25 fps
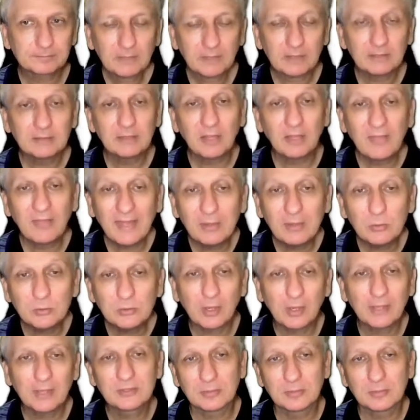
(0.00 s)
Now that also
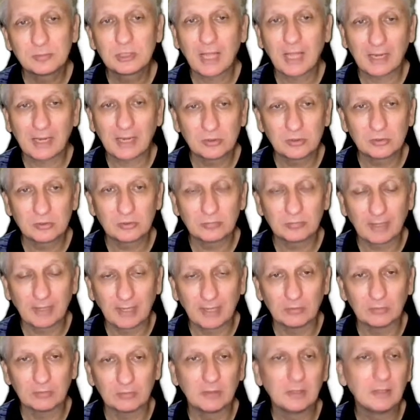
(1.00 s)
has some challenges
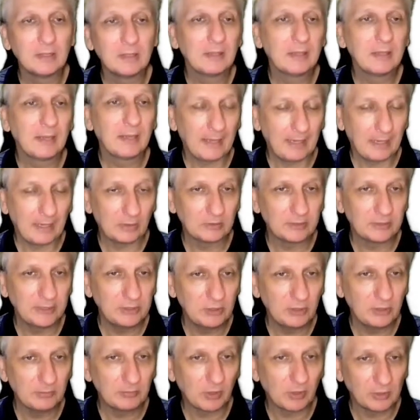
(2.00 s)
around our
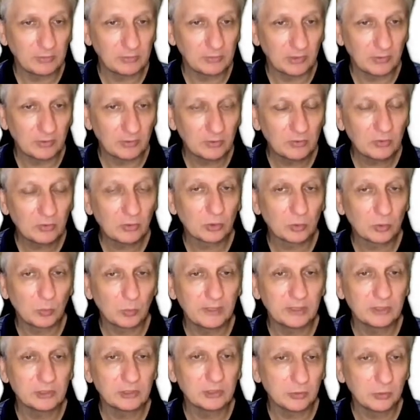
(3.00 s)
teaching processes because we
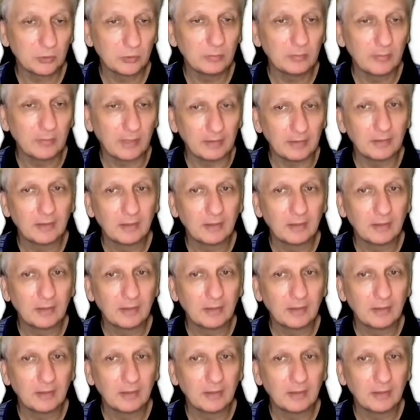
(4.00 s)
assume that